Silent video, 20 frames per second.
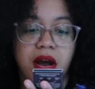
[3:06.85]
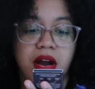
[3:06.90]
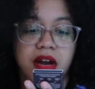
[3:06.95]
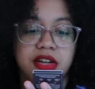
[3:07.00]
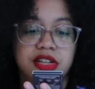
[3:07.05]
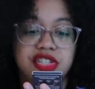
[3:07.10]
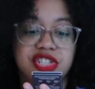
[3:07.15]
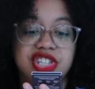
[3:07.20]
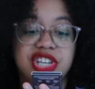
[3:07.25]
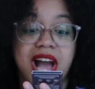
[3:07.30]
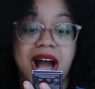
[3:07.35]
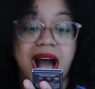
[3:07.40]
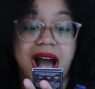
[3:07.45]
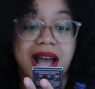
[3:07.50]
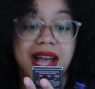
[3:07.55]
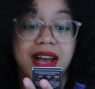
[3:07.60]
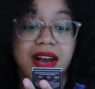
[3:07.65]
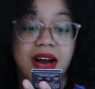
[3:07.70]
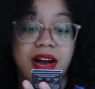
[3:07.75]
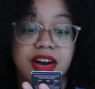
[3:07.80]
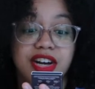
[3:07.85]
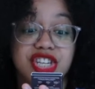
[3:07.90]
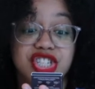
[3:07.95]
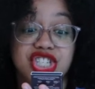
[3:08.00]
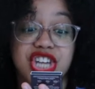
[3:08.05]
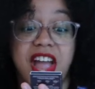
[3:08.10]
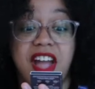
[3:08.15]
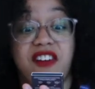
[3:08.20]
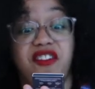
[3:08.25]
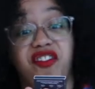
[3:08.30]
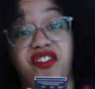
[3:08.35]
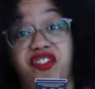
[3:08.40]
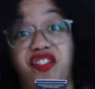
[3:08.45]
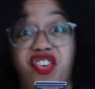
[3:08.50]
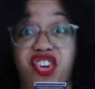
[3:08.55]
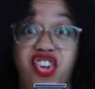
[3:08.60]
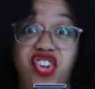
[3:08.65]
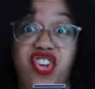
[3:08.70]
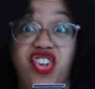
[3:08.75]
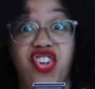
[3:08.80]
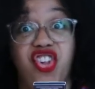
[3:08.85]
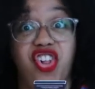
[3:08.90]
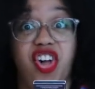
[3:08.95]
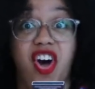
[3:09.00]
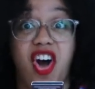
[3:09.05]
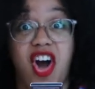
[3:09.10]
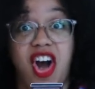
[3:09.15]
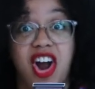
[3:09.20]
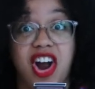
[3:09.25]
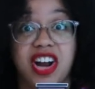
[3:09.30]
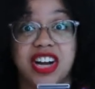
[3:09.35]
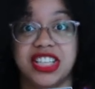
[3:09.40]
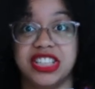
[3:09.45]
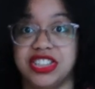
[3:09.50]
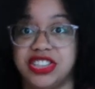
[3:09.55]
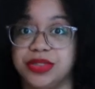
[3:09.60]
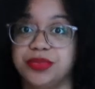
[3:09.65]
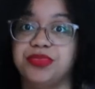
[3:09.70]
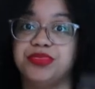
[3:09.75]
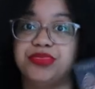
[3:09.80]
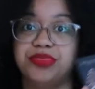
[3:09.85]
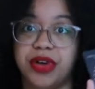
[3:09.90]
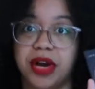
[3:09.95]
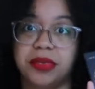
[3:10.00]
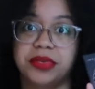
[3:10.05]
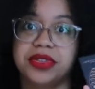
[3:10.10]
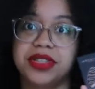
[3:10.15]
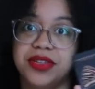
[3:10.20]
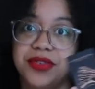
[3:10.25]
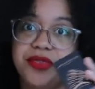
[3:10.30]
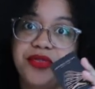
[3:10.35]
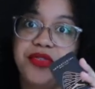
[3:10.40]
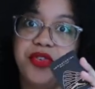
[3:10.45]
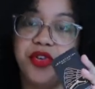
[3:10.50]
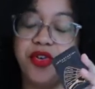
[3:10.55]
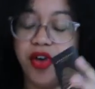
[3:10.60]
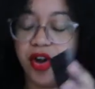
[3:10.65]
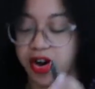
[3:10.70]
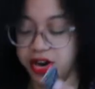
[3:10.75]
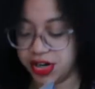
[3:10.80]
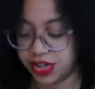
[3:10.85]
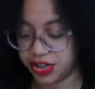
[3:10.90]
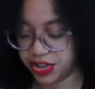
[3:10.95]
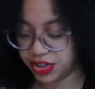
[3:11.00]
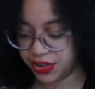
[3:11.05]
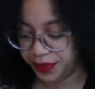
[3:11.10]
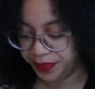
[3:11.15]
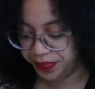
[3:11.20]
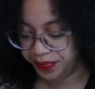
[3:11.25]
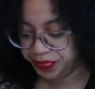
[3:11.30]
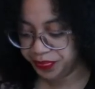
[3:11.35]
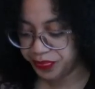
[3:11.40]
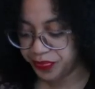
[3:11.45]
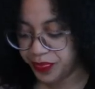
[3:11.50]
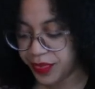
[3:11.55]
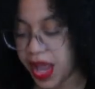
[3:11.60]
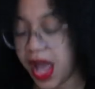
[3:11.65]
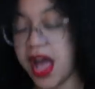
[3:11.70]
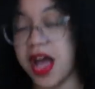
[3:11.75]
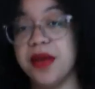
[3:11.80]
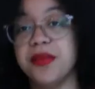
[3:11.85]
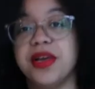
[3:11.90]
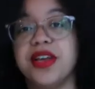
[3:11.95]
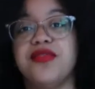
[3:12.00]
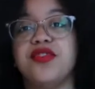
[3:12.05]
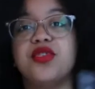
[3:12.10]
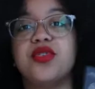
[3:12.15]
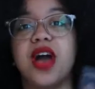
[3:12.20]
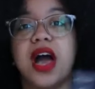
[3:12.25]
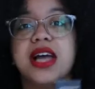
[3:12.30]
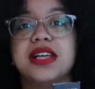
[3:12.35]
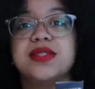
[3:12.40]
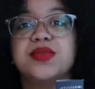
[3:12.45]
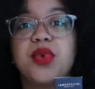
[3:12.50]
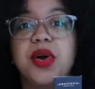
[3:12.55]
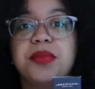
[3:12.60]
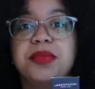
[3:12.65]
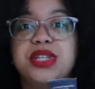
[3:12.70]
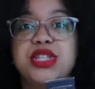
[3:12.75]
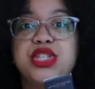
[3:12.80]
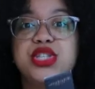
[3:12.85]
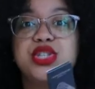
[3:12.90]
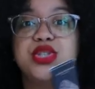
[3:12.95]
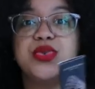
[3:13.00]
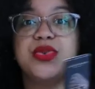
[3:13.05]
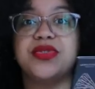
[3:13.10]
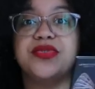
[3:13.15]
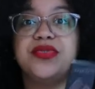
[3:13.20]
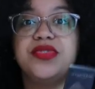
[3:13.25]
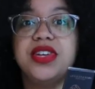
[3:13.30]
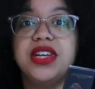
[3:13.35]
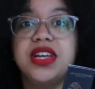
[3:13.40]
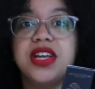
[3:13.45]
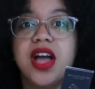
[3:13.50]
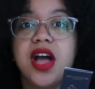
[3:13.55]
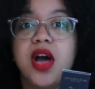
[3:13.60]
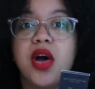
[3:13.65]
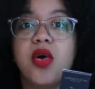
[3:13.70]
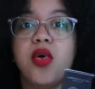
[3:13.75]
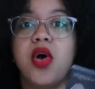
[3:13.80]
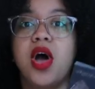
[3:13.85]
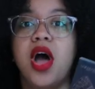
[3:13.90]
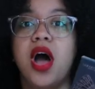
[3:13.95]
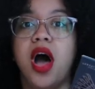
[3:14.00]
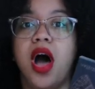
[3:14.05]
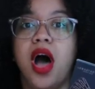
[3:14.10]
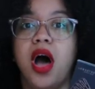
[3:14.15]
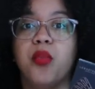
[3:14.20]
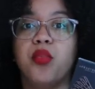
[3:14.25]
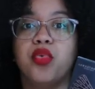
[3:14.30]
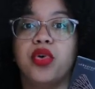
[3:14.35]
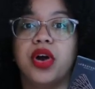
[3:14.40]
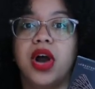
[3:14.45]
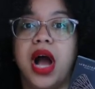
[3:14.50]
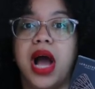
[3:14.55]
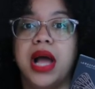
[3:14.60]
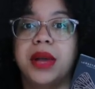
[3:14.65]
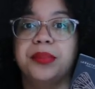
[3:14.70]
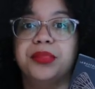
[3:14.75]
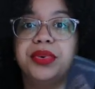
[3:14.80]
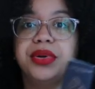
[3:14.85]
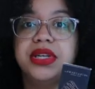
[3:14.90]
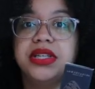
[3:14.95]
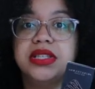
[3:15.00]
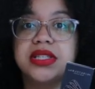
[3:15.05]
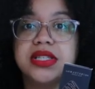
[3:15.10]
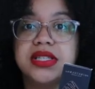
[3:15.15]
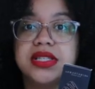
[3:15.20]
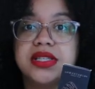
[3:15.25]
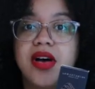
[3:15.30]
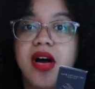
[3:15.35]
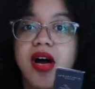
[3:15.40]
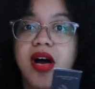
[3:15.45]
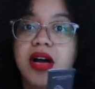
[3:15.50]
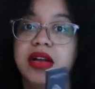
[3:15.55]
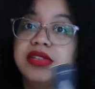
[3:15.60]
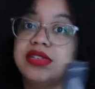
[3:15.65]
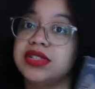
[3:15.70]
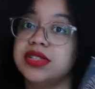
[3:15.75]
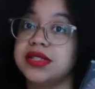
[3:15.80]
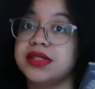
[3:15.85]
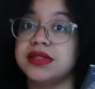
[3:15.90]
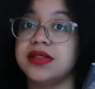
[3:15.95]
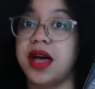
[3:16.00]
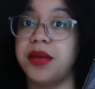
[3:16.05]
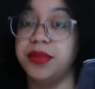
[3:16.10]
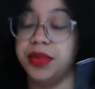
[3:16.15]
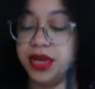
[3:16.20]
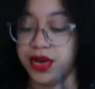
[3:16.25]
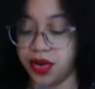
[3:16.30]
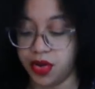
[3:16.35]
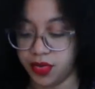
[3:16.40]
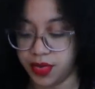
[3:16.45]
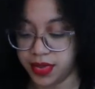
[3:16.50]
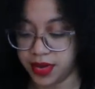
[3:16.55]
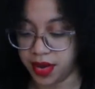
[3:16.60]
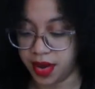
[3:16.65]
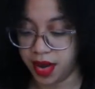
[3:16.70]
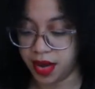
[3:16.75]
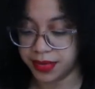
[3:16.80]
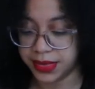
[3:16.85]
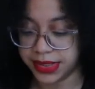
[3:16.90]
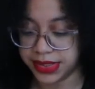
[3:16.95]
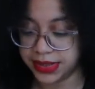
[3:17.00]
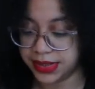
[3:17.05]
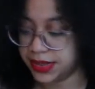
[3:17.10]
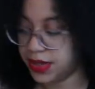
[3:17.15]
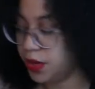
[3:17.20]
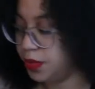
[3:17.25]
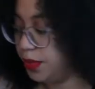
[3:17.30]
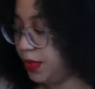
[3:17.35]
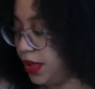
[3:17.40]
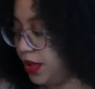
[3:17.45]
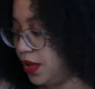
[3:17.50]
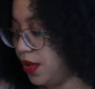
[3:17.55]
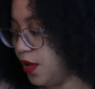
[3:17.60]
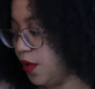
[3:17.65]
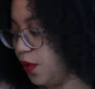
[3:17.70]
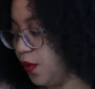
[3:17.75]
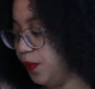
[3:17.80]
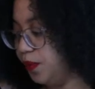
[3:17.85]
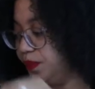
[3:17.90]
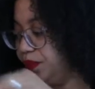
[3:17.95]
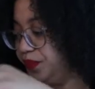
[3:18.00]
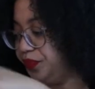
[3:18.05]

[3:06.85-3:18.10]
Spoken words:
arch, high arch, and full arch. Probably a full arch. If you guys want me to do a video where I'm putting this on, just let me know in the comments down below.